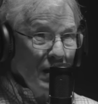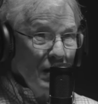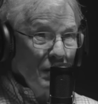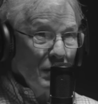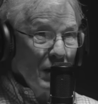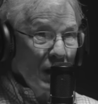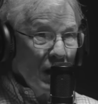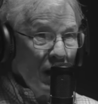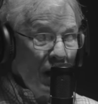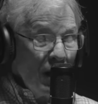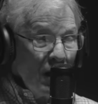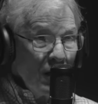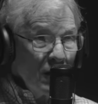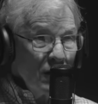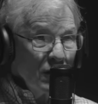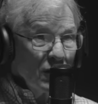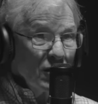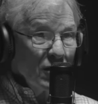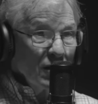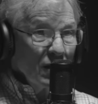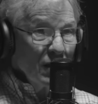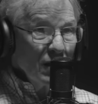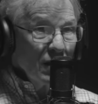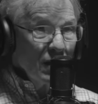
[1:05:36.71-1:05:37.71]

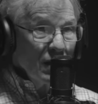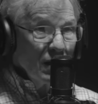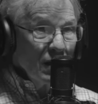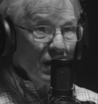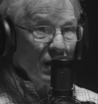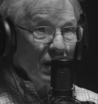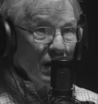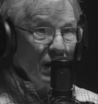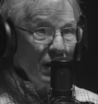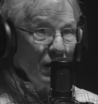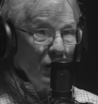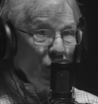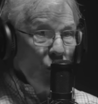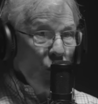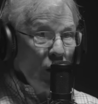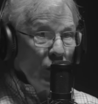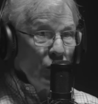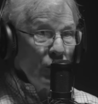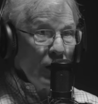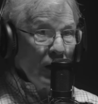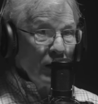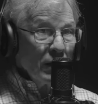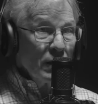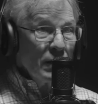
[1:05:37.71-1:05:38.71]
because one
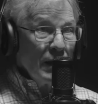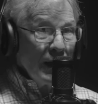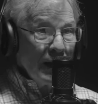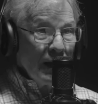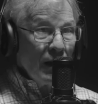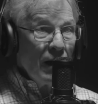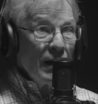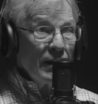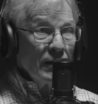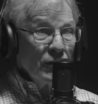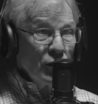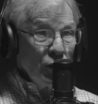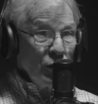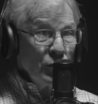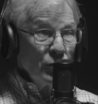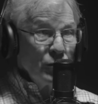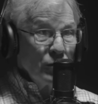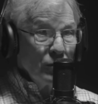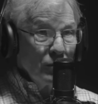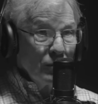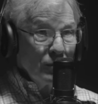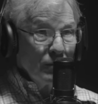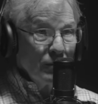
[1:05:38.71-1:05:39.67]
round could take out two,